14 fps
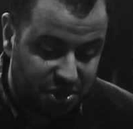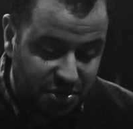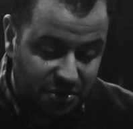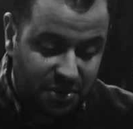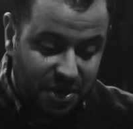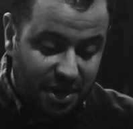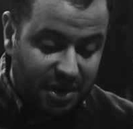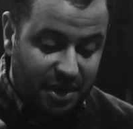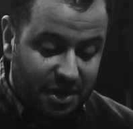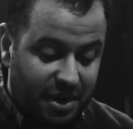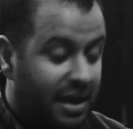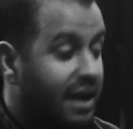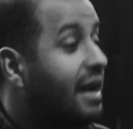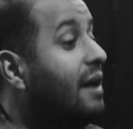to
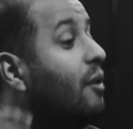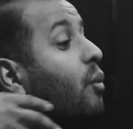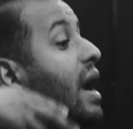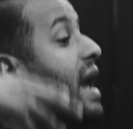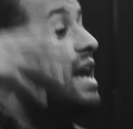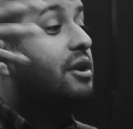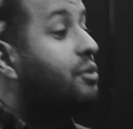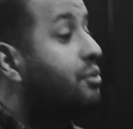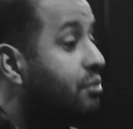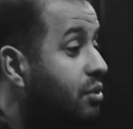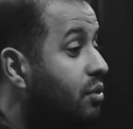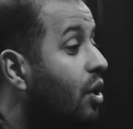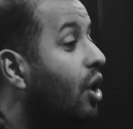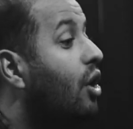wade
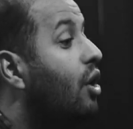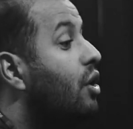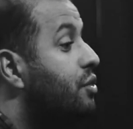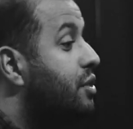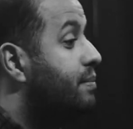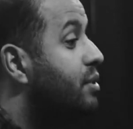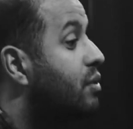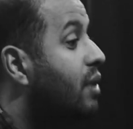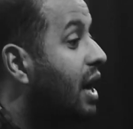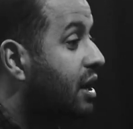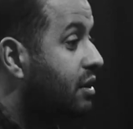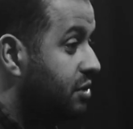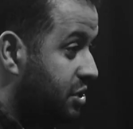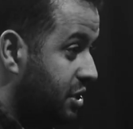through all the
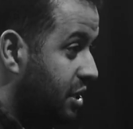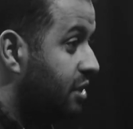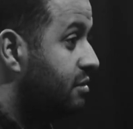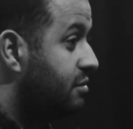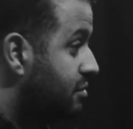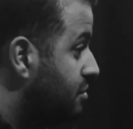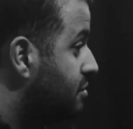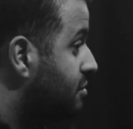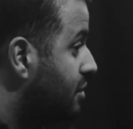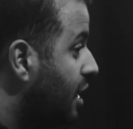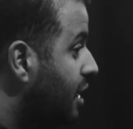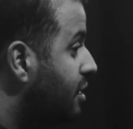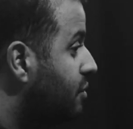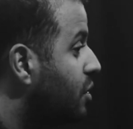bureaucracy,
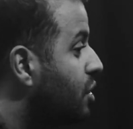right?